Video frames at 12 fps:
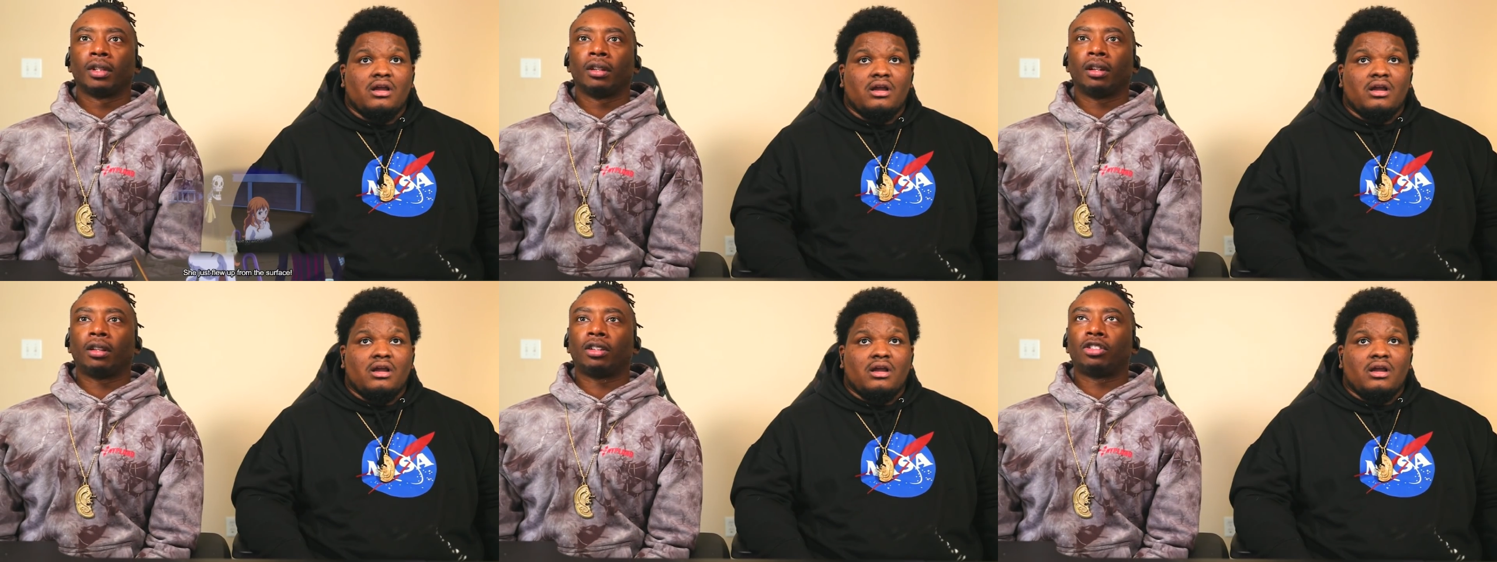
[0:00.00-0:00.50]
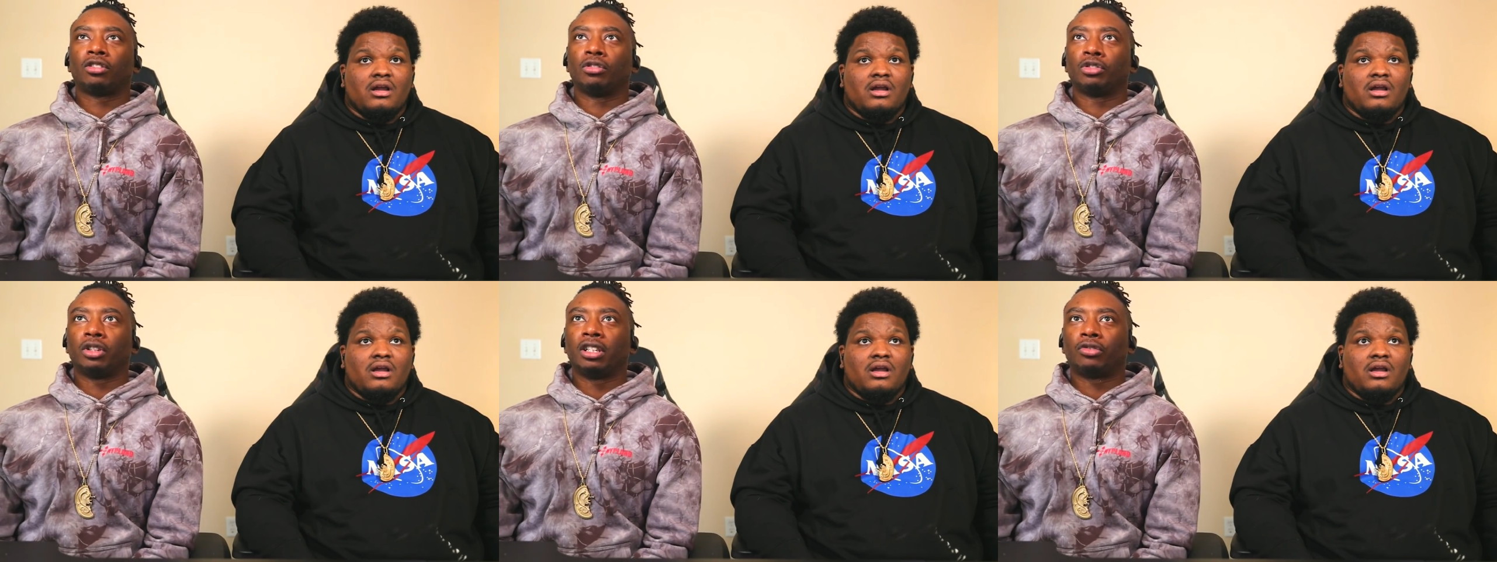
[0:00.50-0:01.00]
Speaker 1: I thought she was gonna
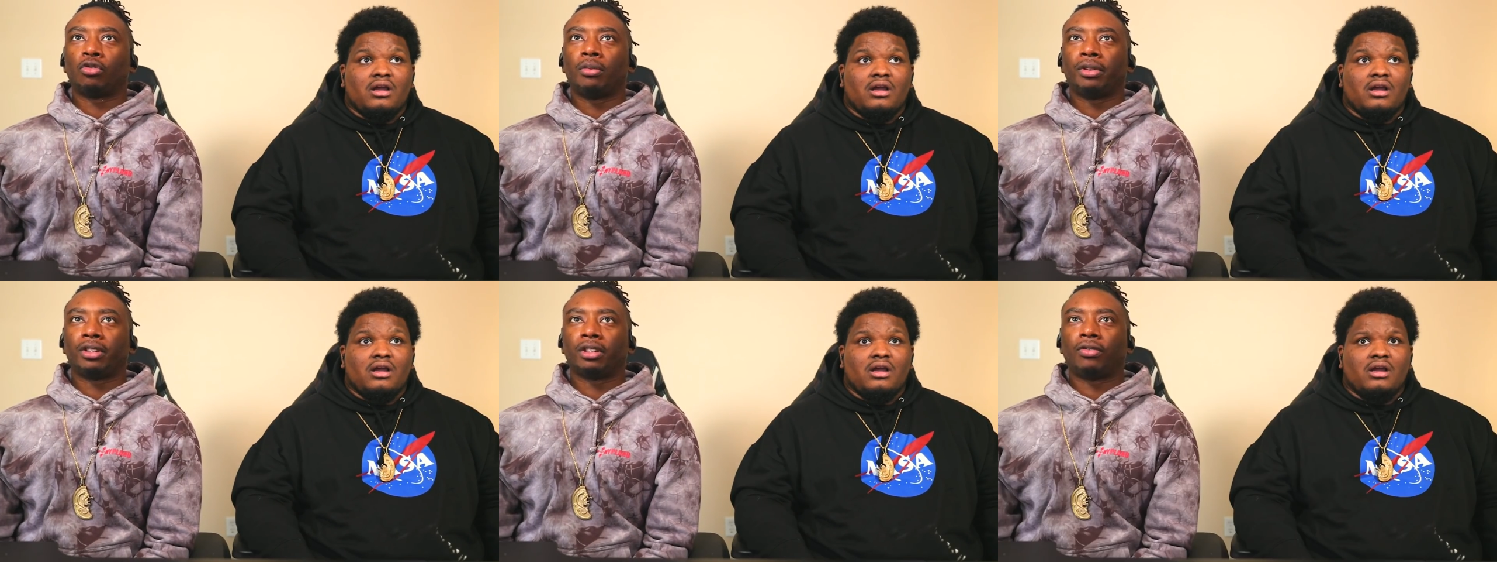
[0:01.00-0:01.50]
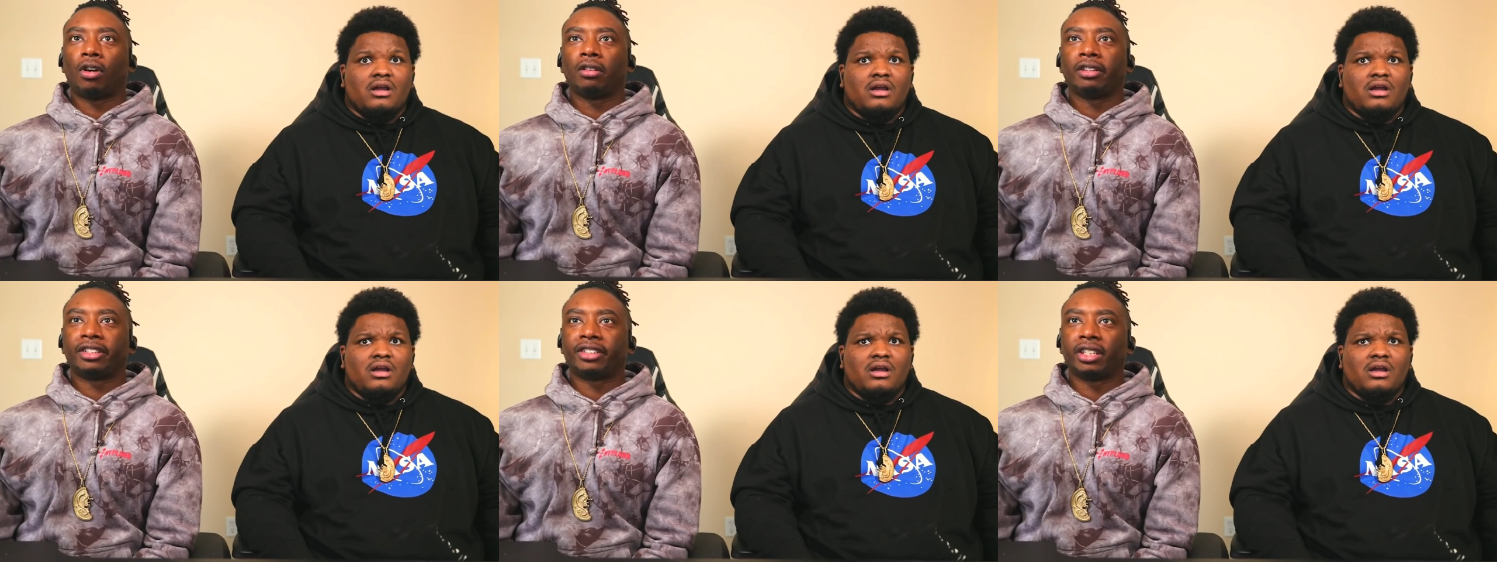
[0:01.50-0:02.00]
transform and just fall in the
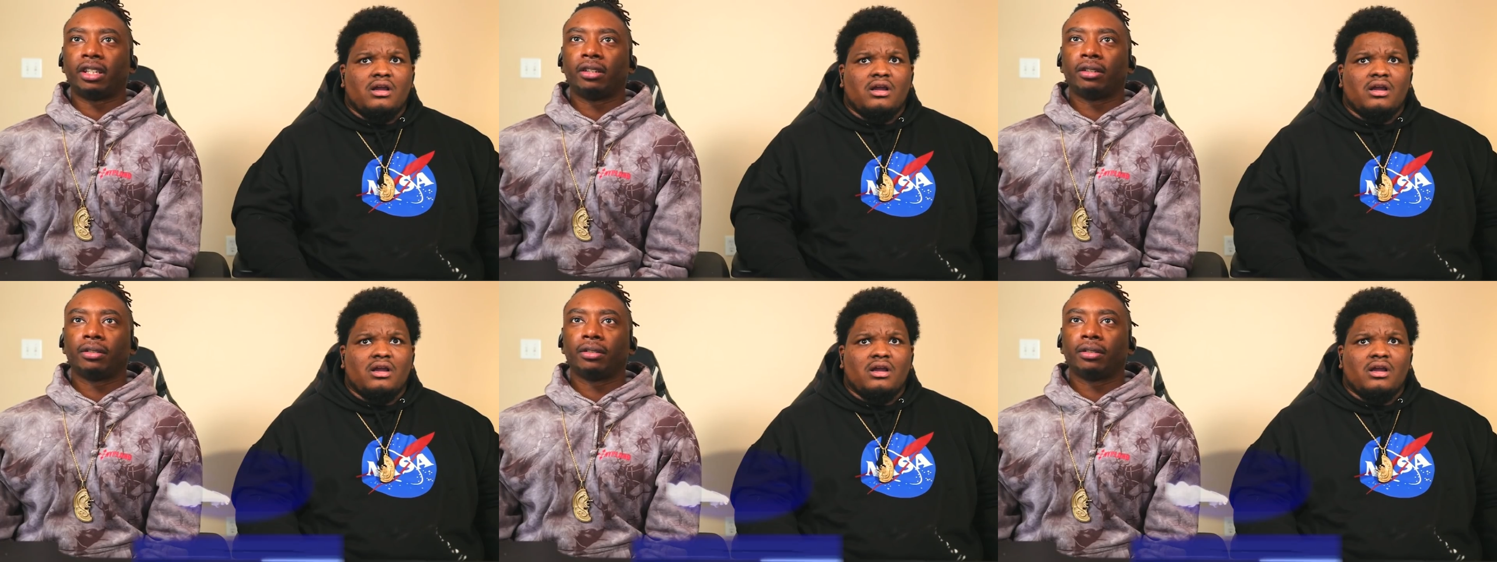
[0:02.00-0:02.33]
sea.